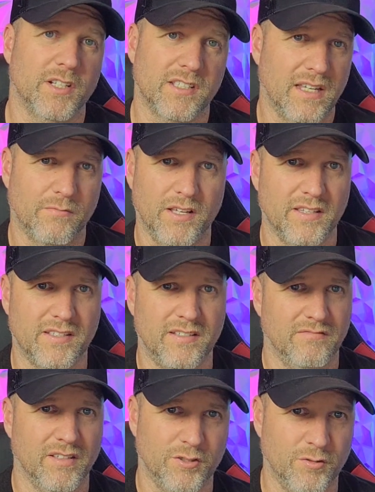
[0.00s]
Just get rid of
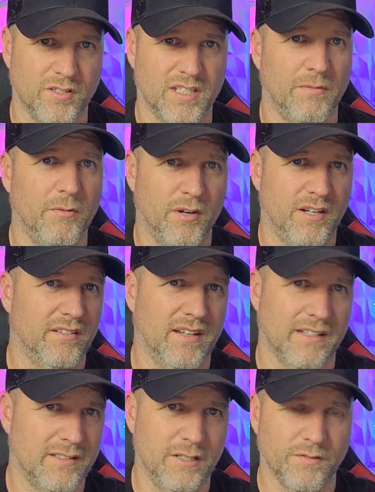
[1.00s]
the short stubby one,
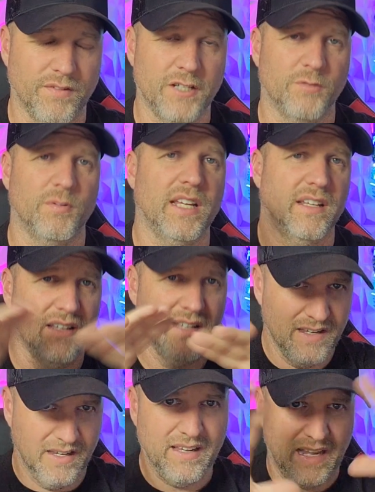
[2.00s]
extend your veg a week,
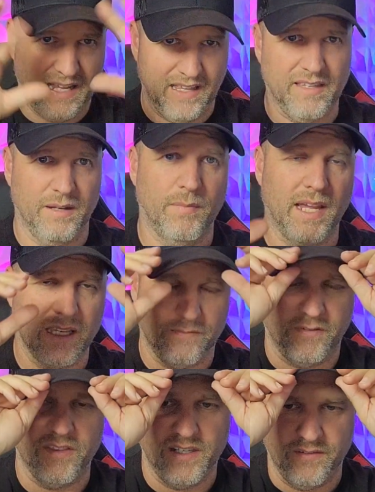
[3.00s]
and then make up
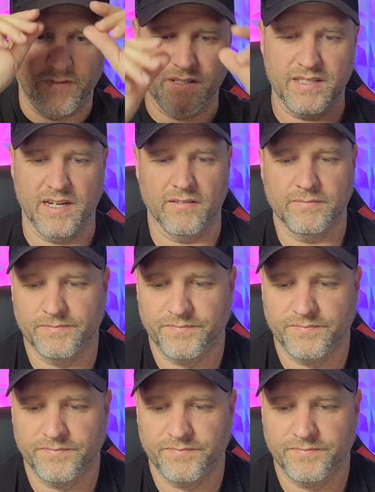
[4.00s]
for the difference there.